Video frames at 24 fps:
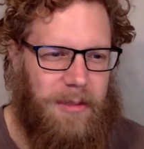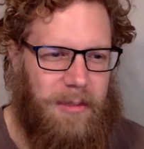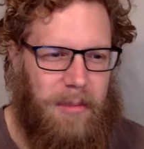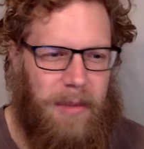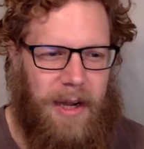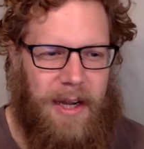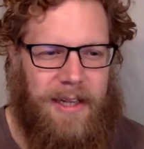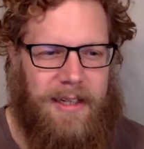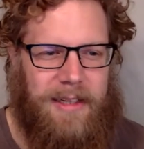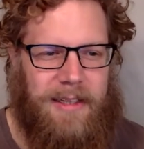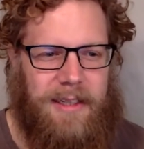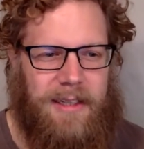
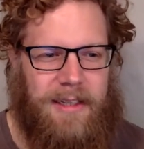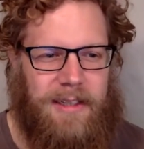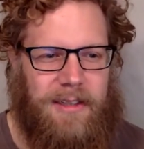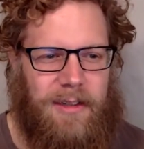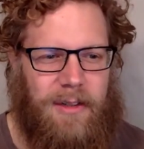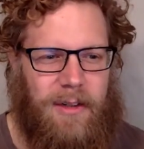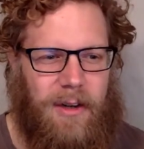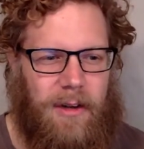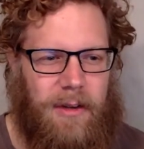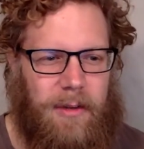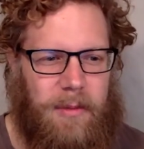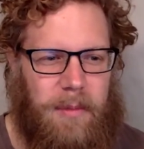Biden,
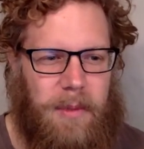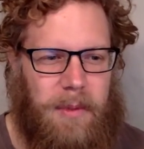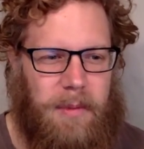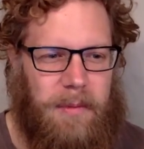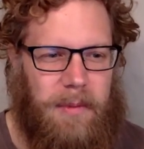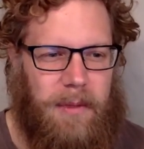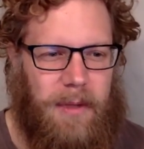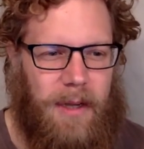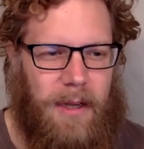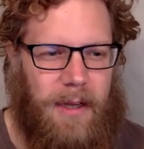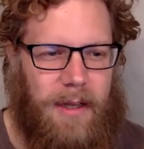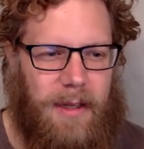or other
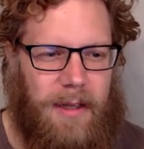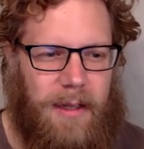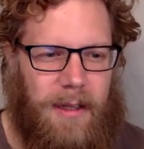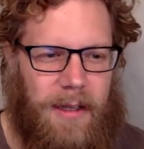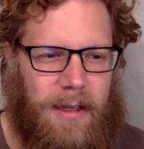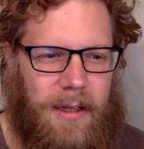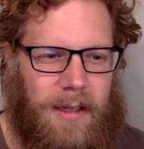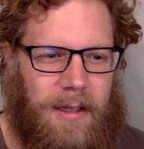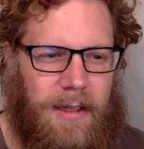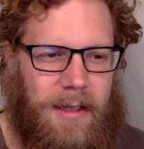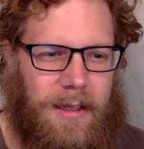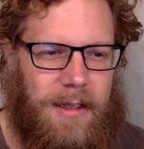people on
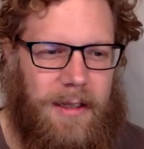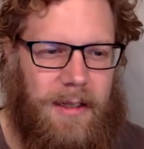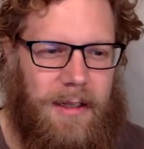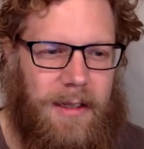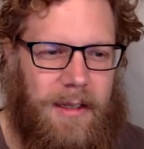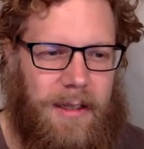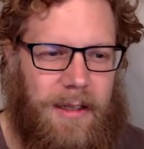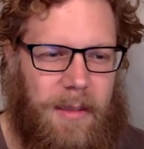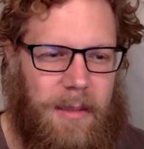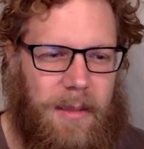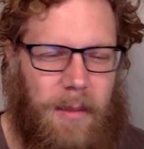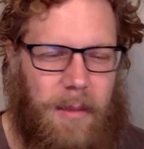the
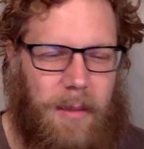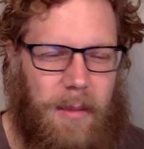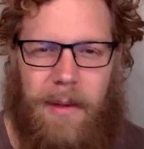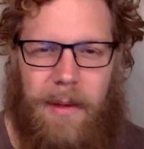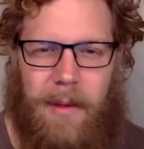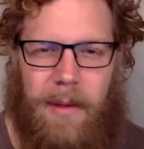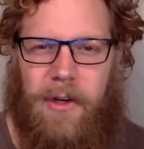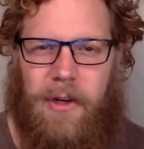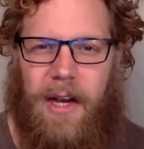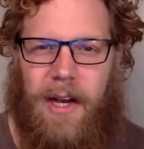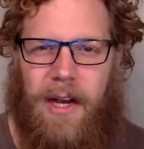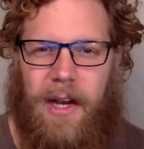more
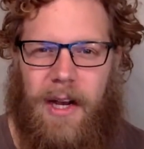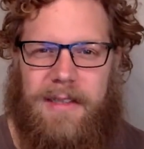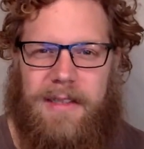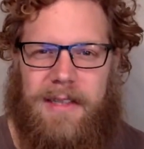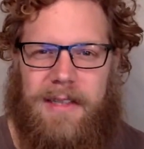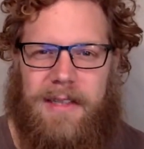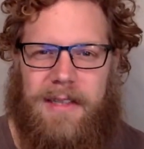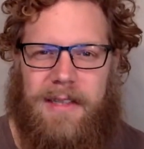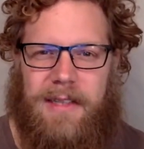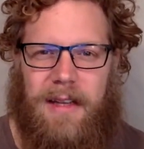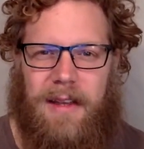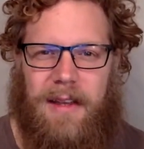Democratic
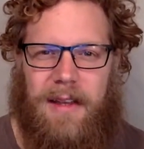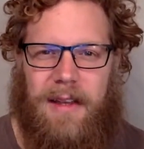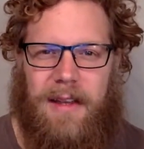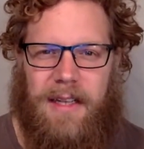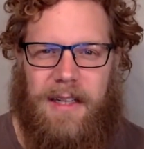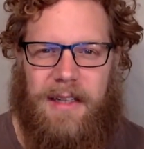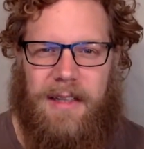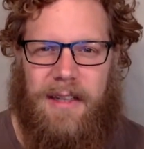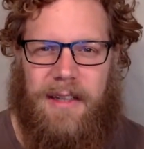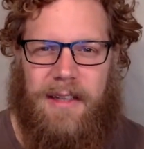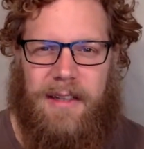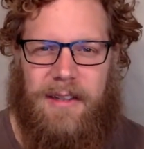side
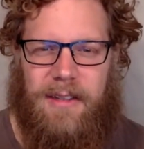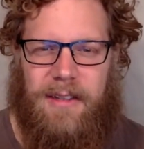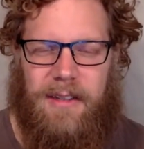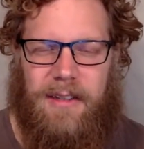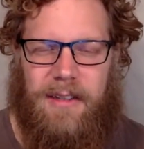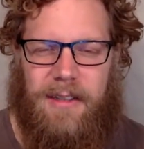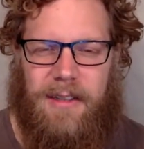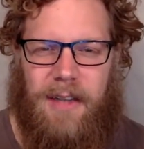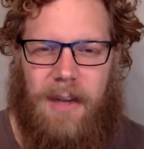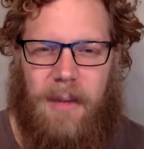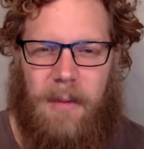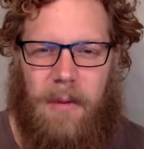thinking that
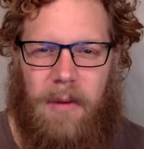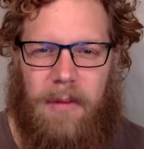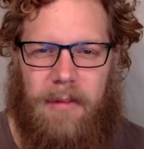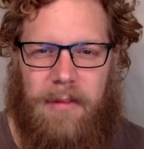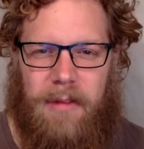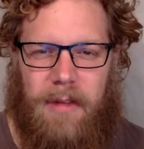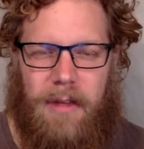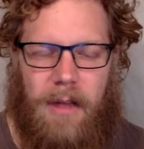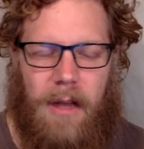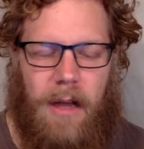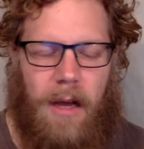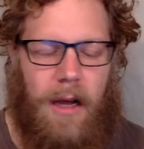they're above
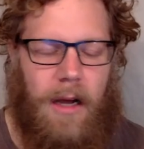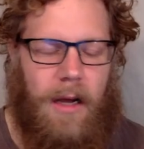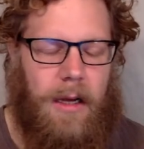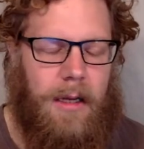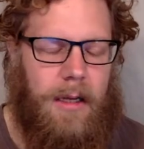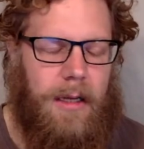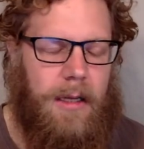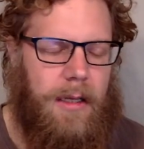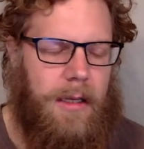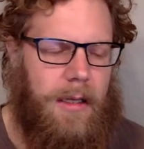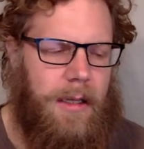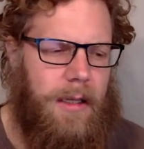the law.
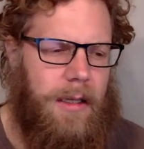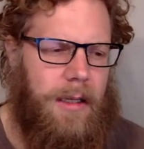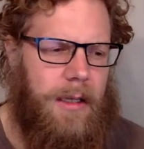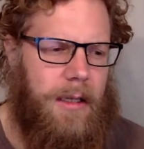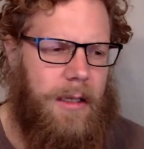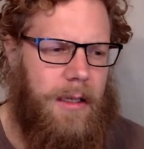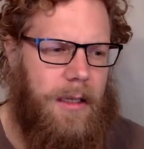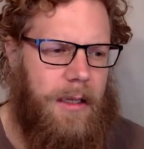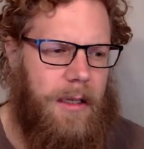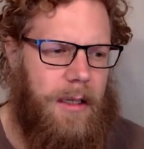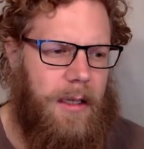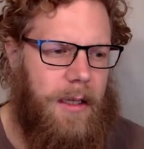
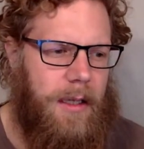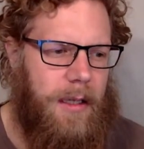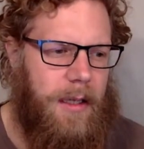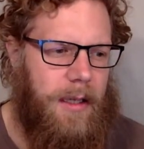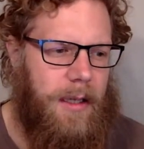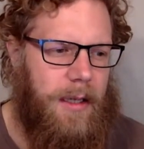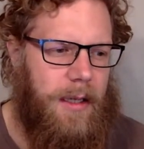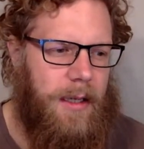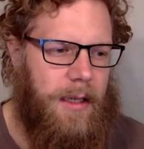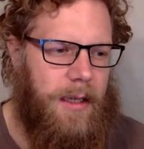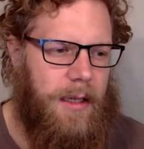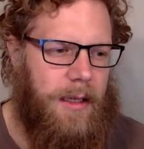
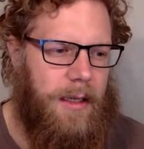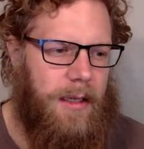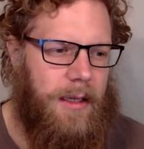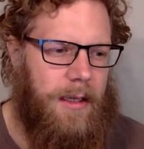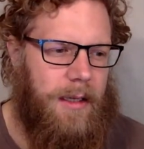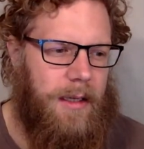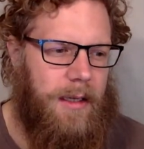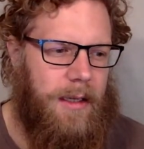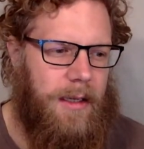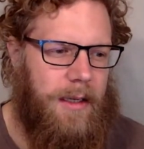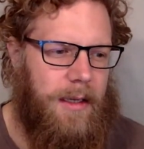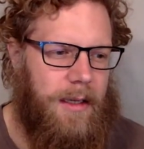And
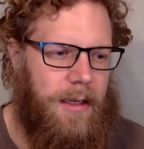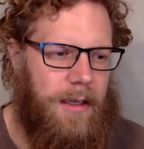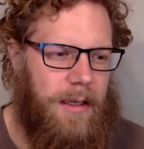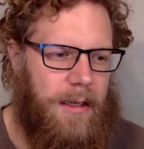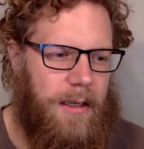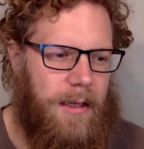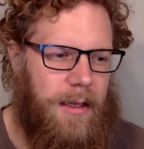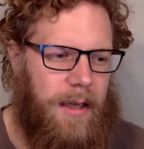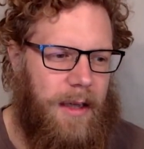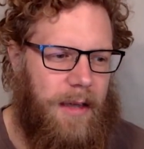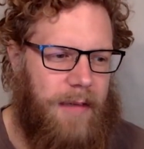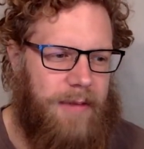
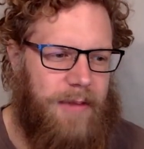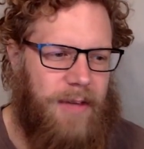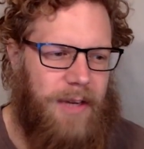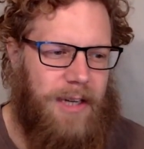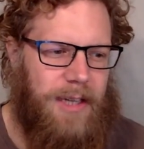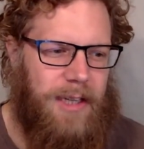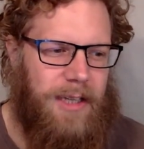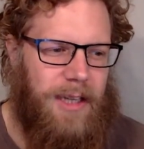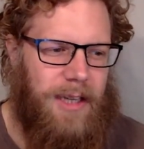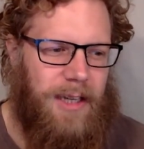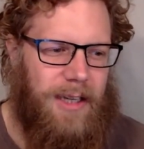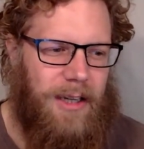I've
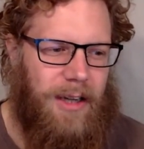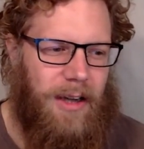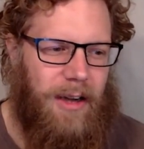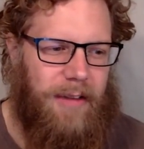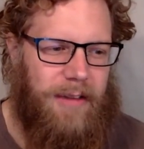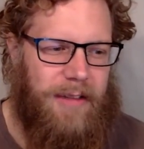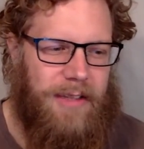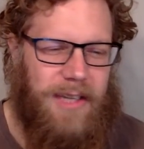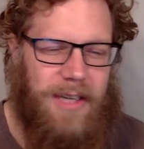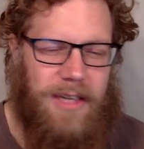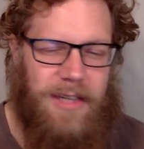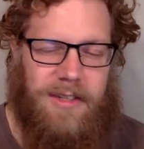tried to get in
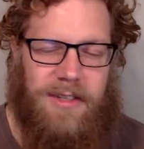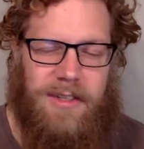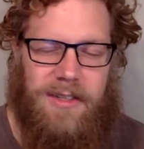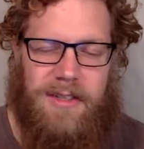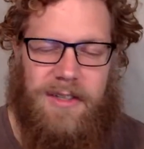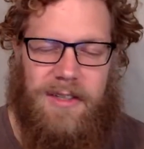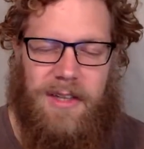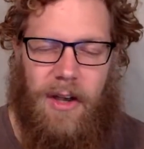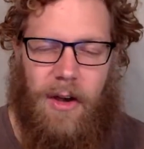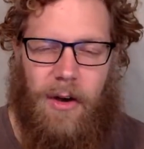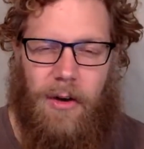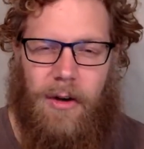conversations
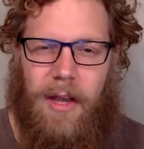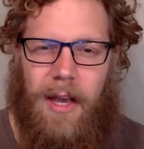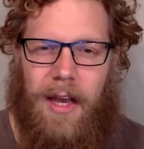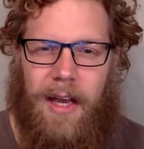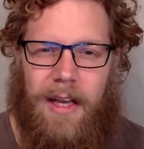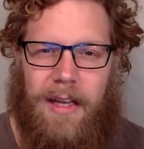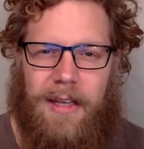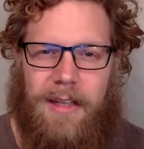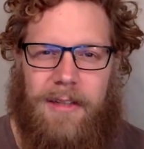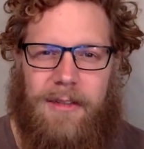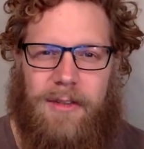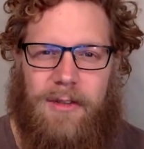to say,
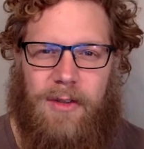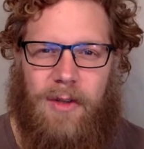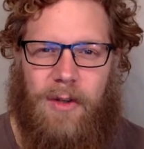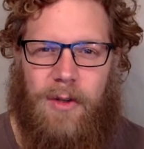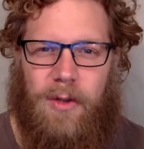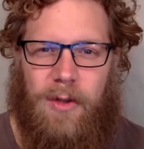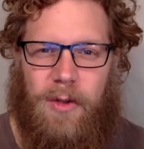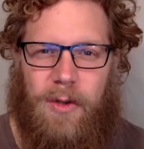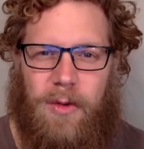okay, so